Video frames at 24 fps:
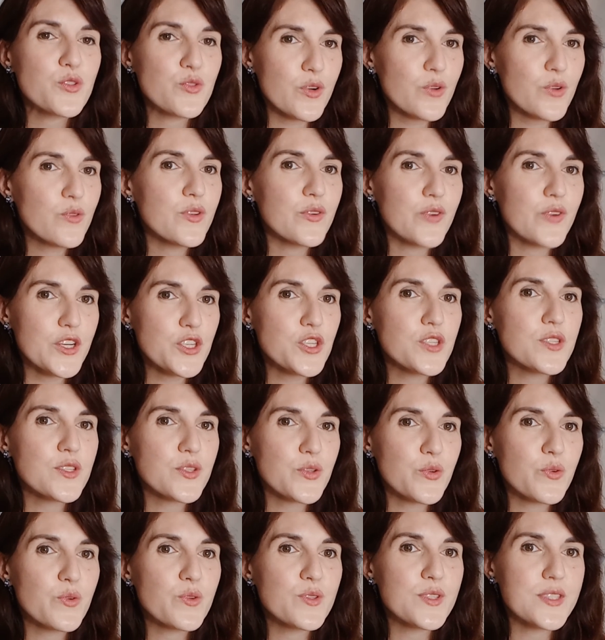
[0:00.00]
all Russian
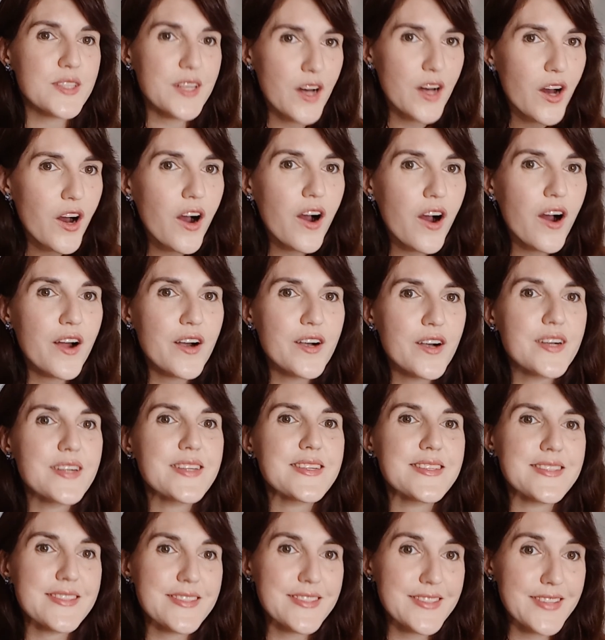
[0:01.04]
schools are
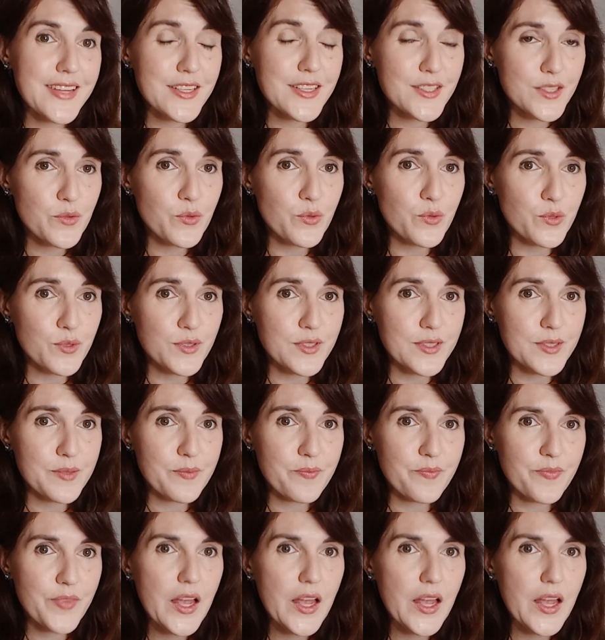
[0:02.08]
state schools.